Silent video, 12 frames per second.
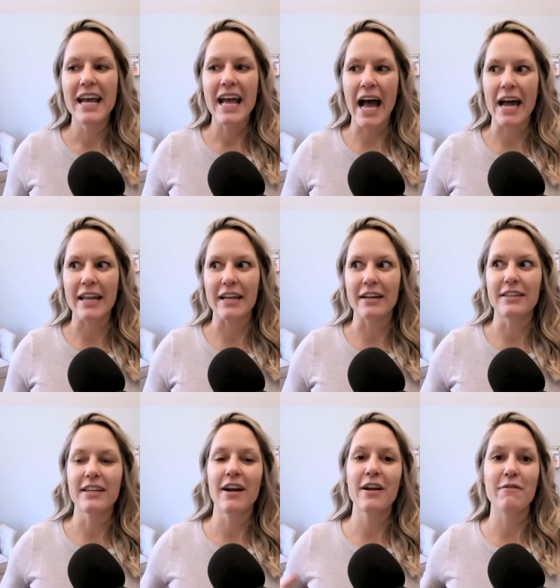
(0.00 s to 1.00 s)
adding a
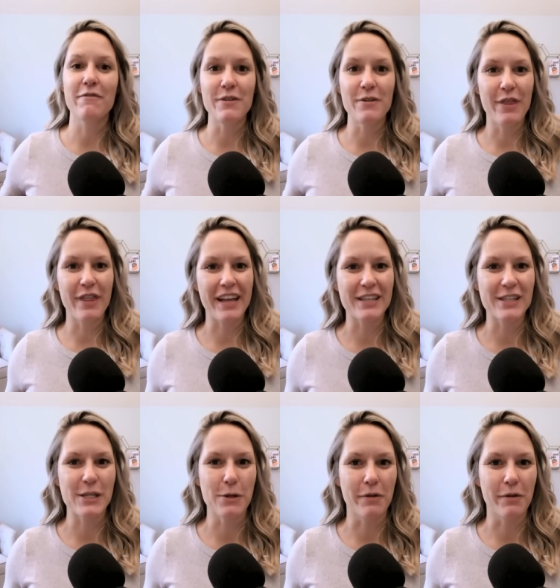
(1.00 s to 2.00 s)
ton of new things to
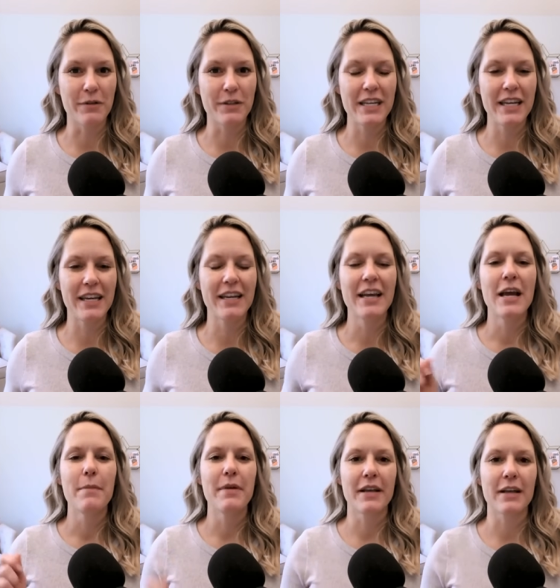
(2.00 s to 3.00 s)
your routine
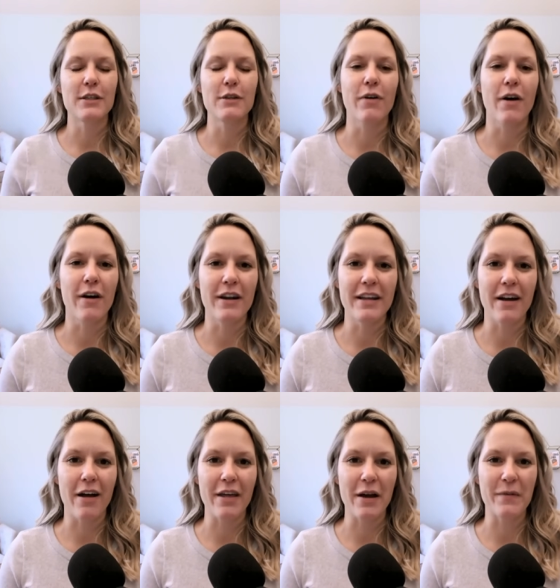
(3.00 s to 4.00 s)
because you've already
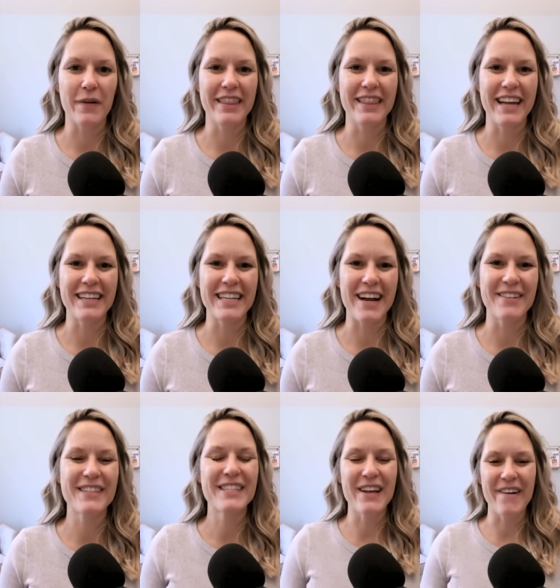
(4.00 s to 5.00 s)
got that one thing down.
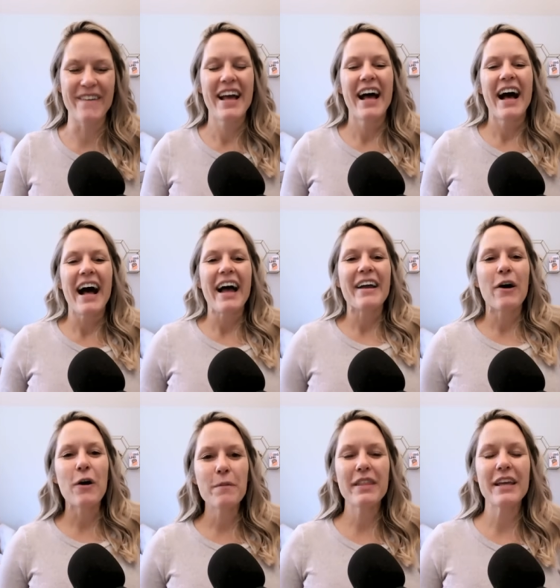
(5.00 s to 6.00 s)
So I
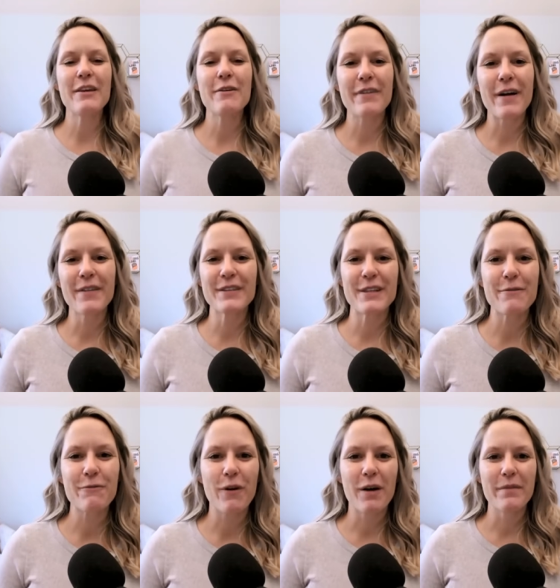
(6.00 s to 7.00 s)
hope that you found this
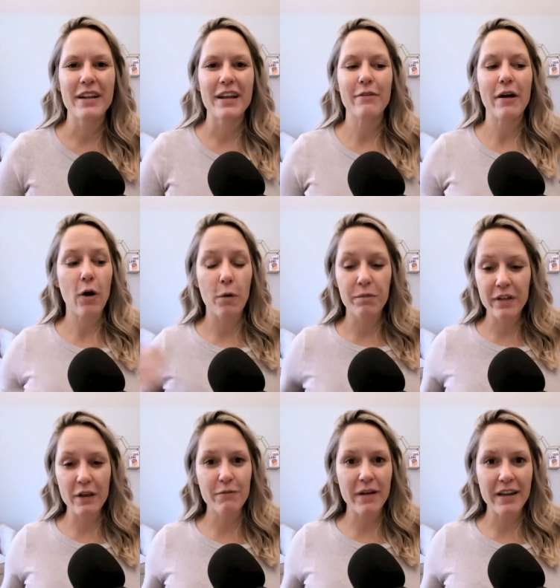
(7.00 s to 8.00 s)
informative. Hopefully you
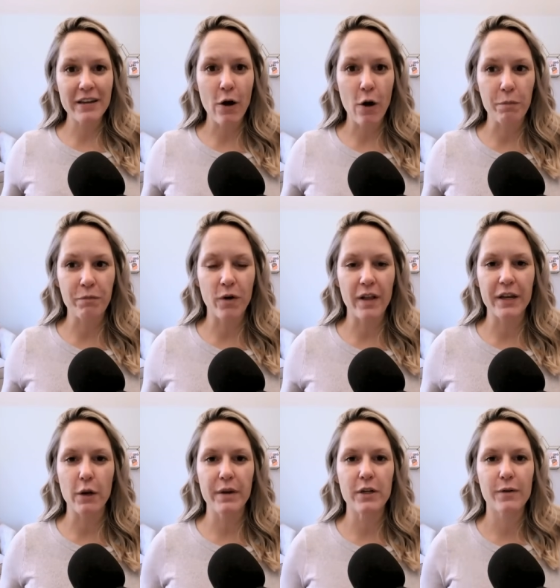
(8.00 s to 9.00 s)
find it hopeful. I know
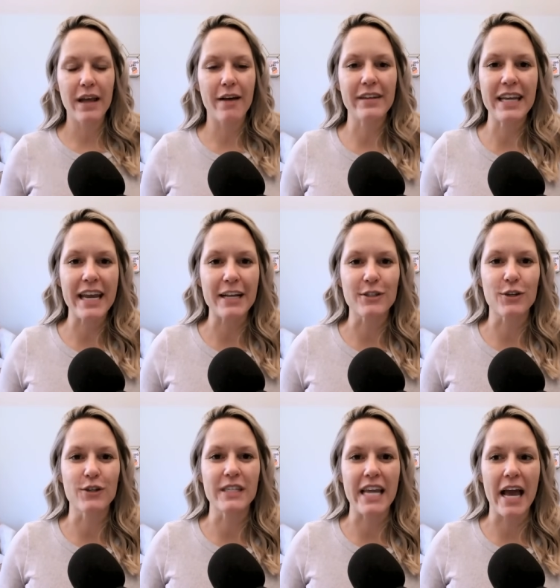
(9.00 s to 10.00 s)
we don't have any
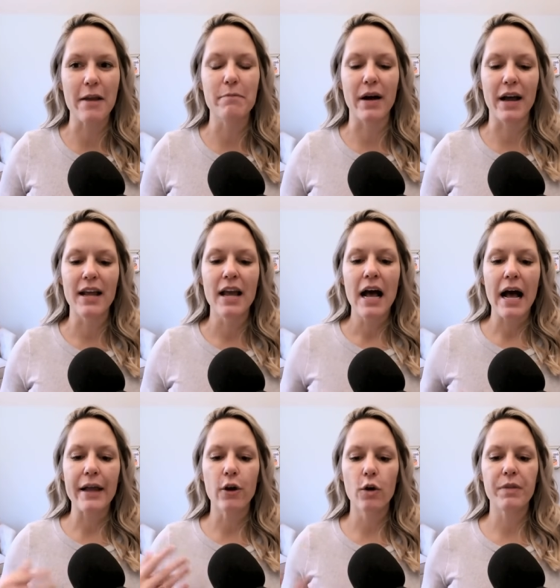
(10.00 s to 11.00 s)
answers yet, but I
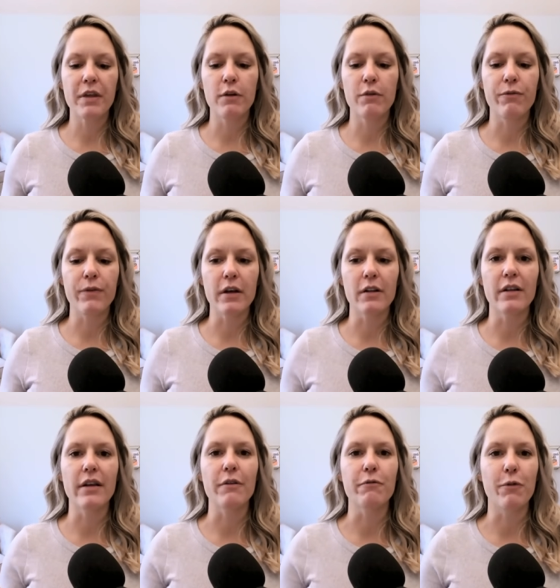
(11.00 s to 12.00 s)
hope that you feel
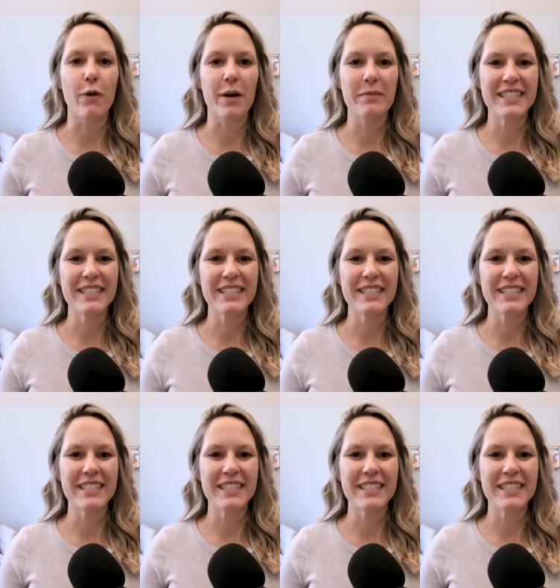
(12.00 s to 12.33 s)
informed.